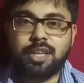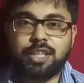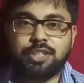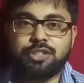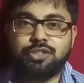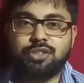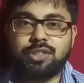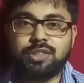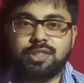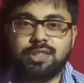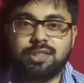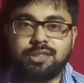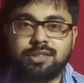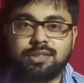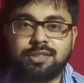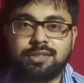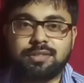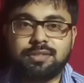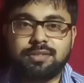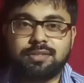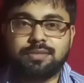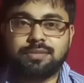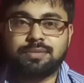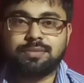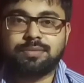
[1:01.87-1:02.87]
enjoy this
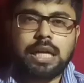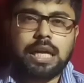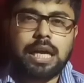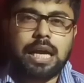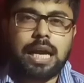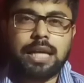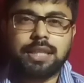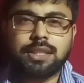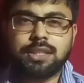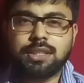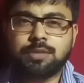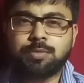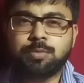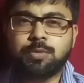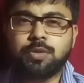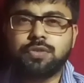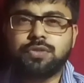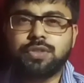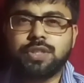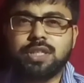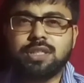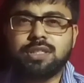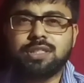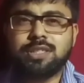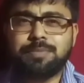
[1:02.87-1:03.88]
as this
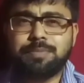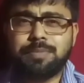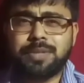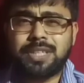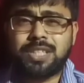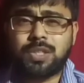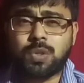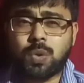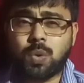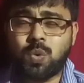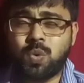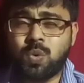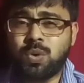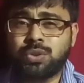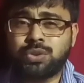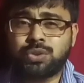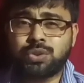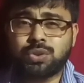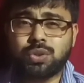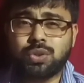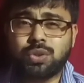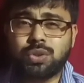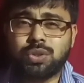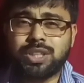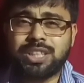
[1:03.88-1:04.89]
movie is a bit old
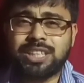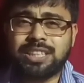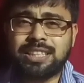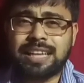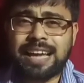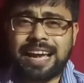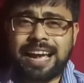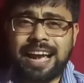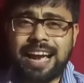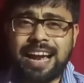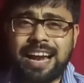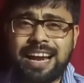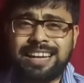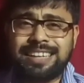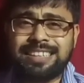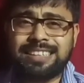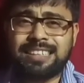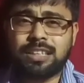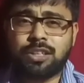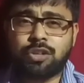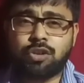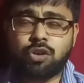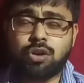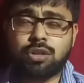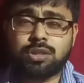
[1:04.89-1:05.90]
so it had
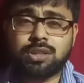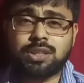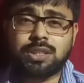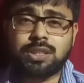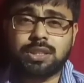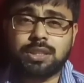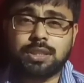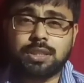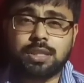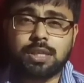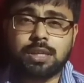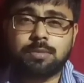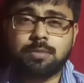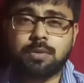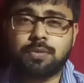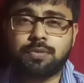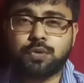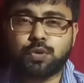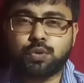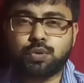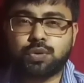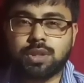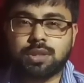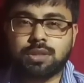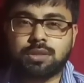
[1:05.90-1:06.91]
the gross income of
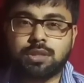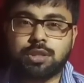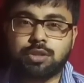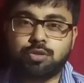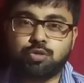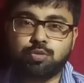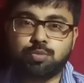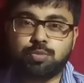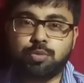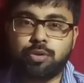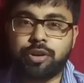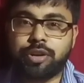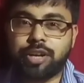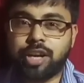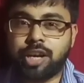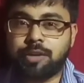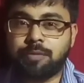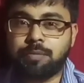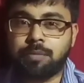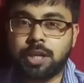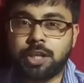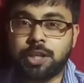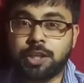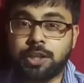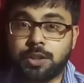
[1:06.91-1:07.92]

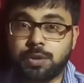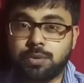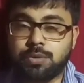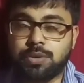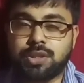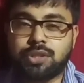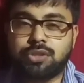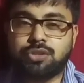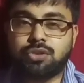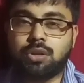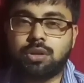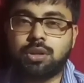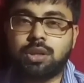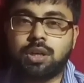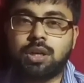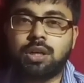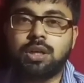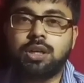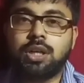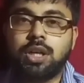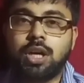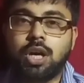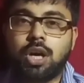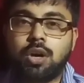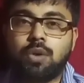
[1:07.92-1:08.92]
262.8 million us
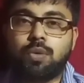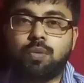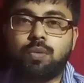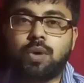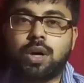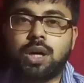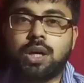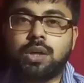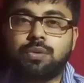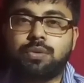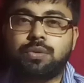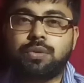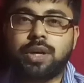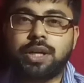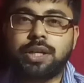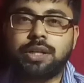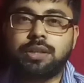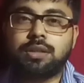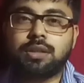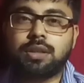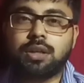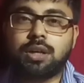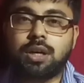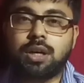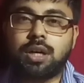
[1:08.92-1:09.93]
dollar worldwide
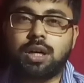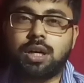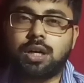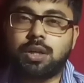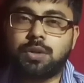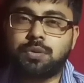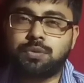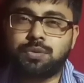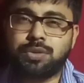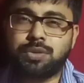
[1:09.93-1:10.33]
uh,